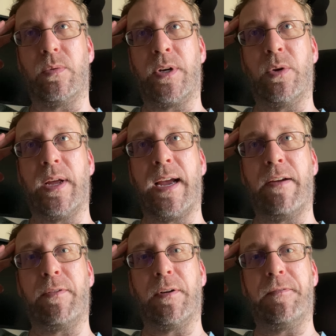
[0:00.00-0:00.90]
where you'll
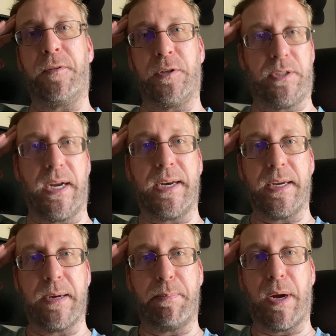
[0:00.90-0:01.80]
have your first
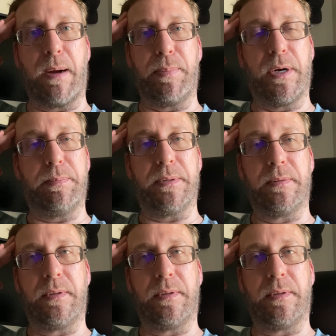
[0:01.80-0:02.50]
idea pop up.